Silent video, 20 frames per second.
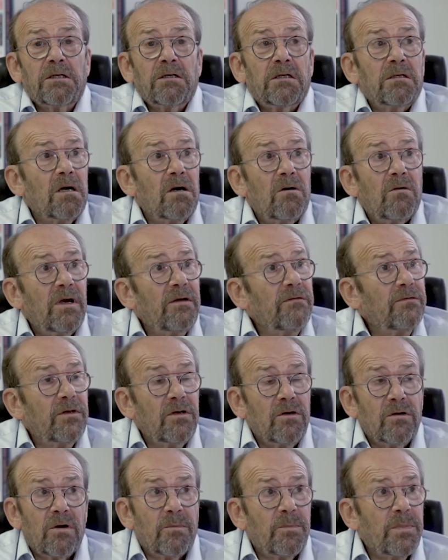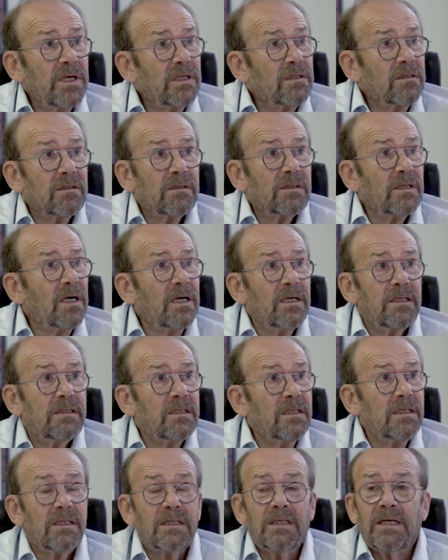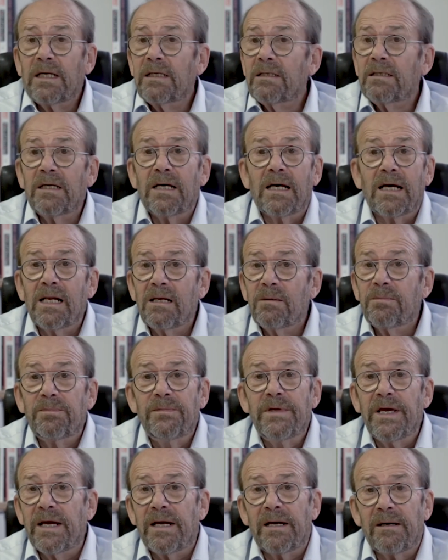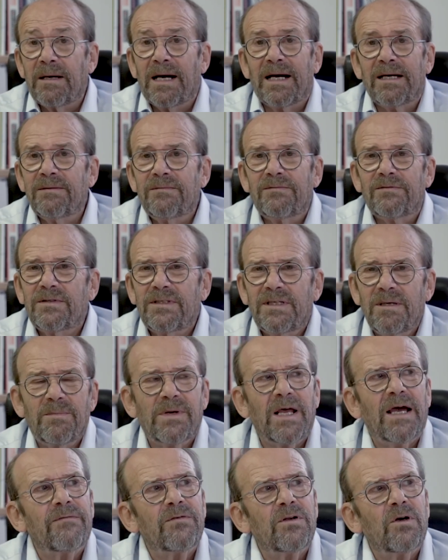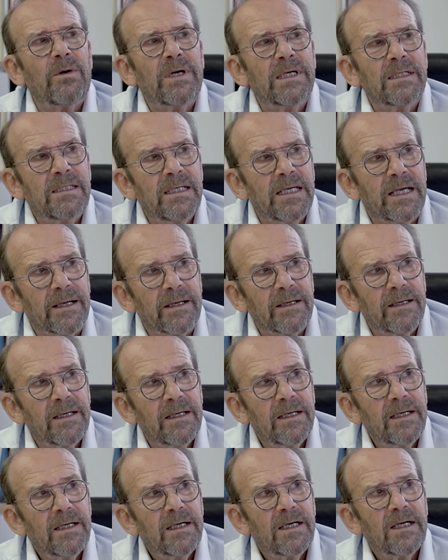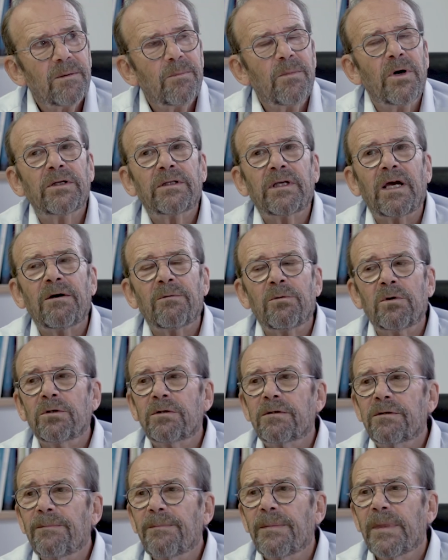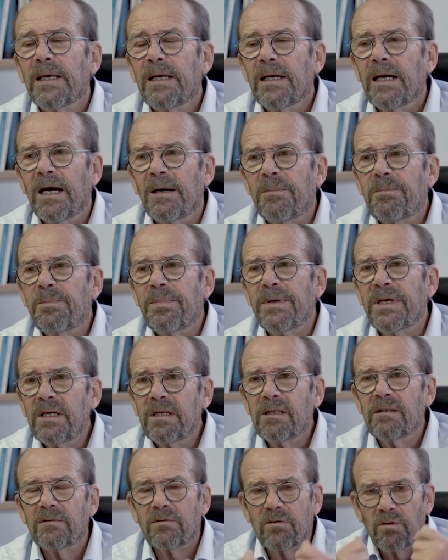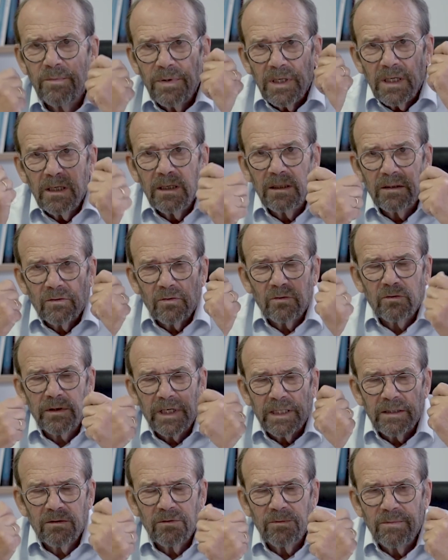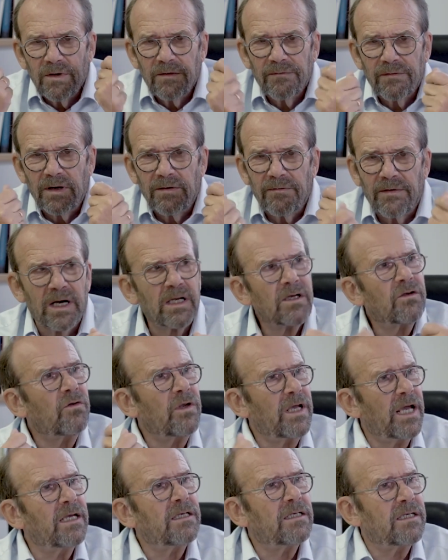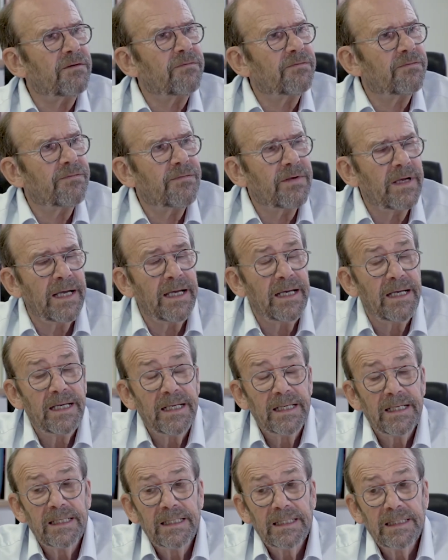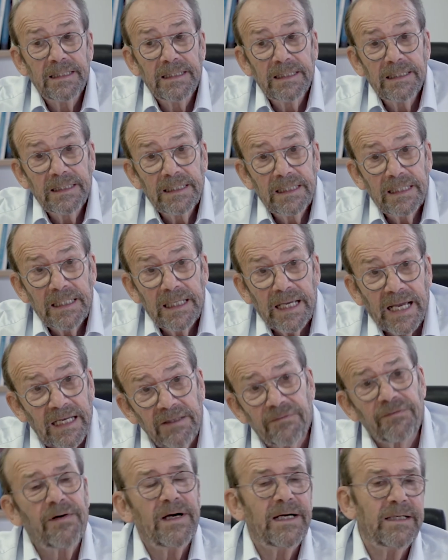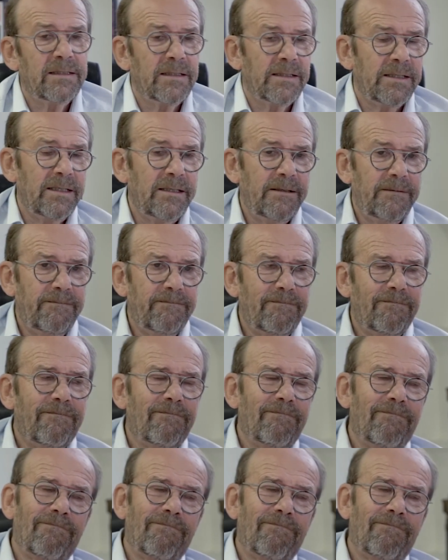I don't know if the European Society can help there. I simply have no idea. But I would appeal to try to be very creative. And finally,